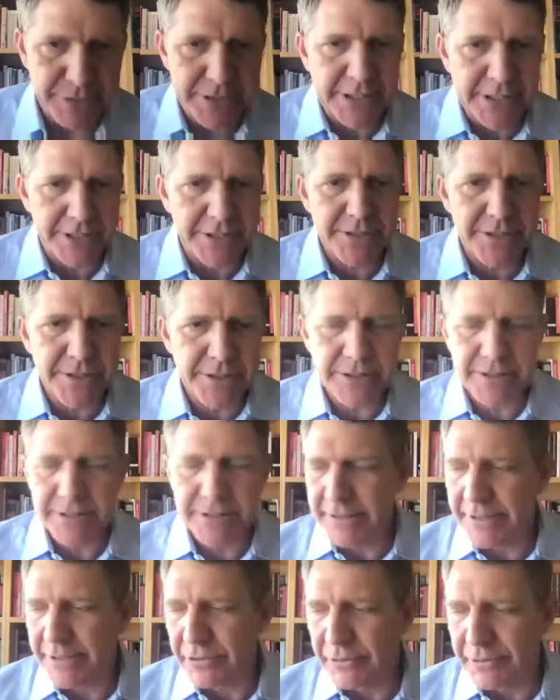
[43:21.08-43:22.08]
in
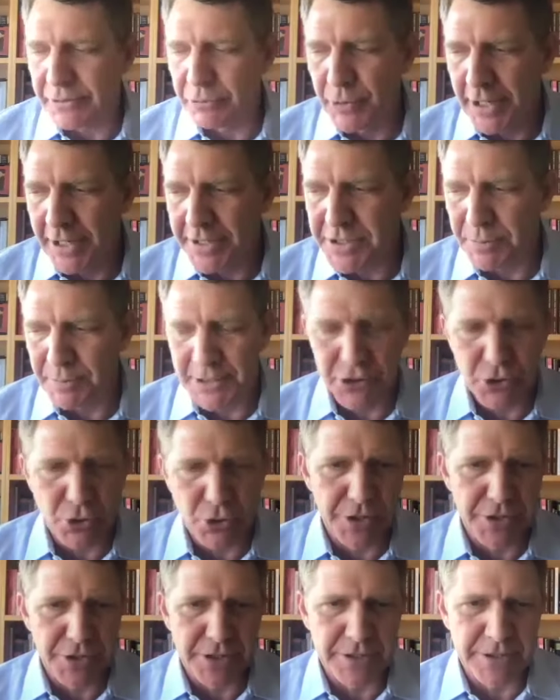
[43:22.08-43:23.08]
Texas. You know, you one has to make
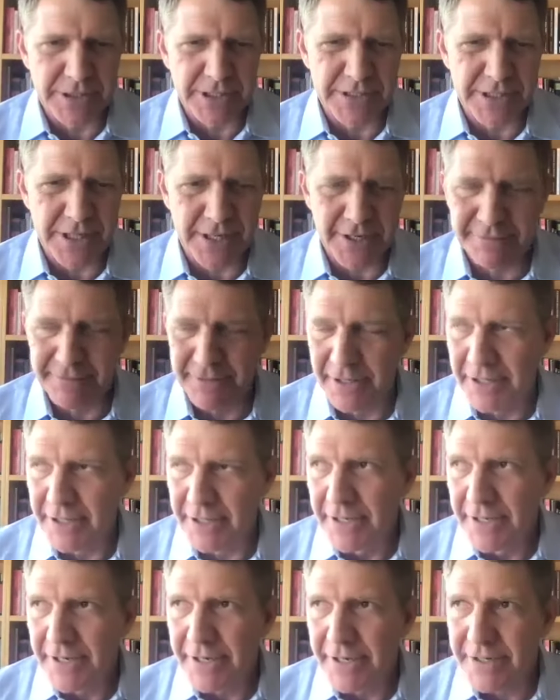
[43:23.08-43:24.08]
choices. And it's kind of
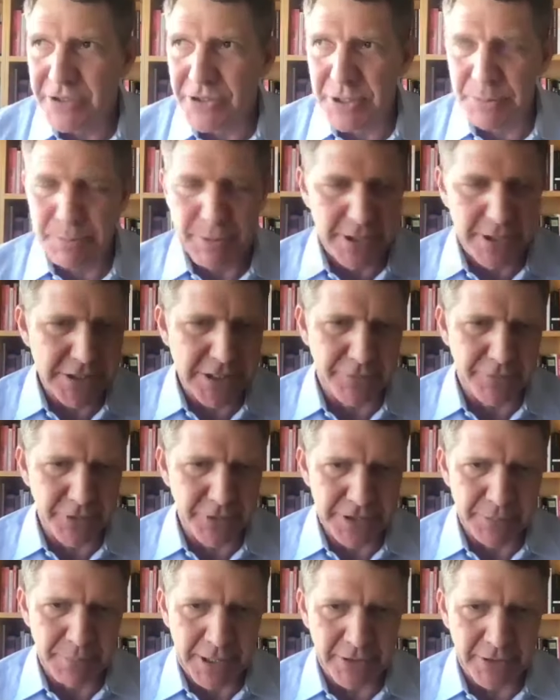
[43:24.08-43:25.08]
interesting because I've
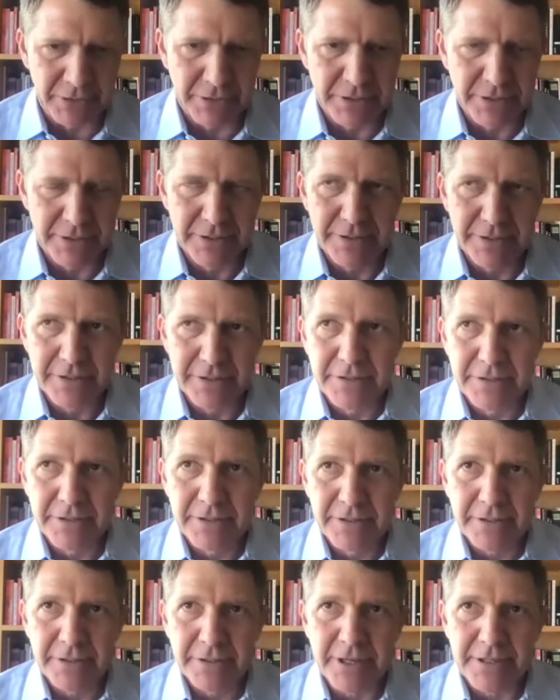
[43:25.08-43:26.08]
written about
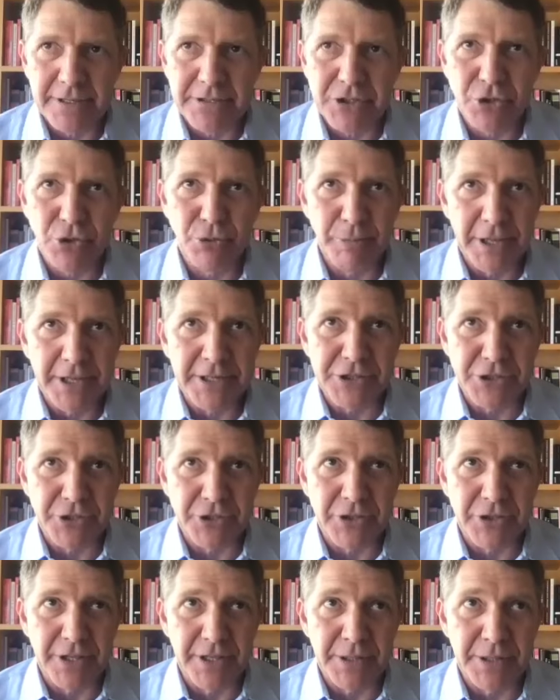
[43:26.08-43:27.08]
uh, two major
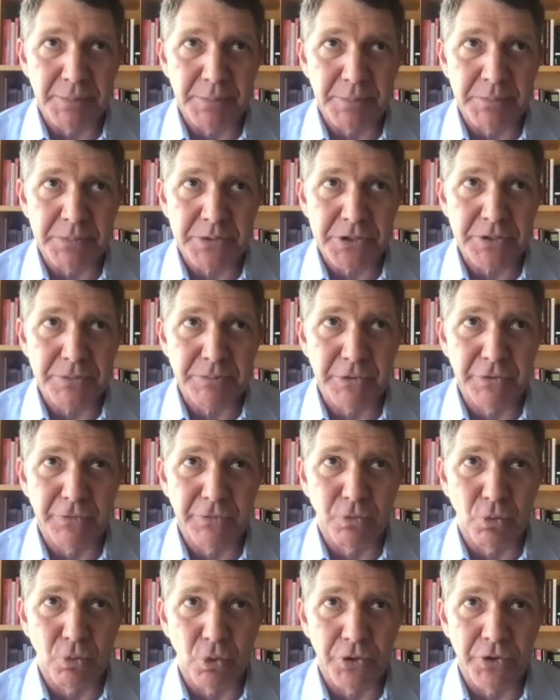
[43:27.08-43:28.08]
themes
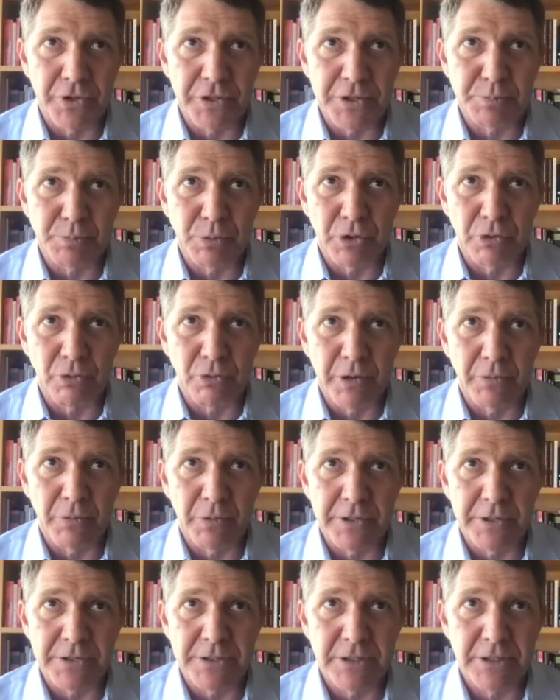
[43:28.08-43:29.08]
before this book. One
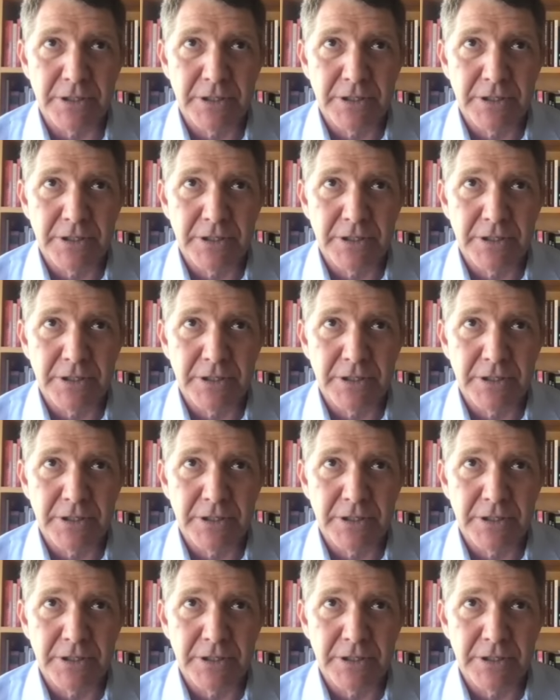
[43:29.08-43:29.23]
was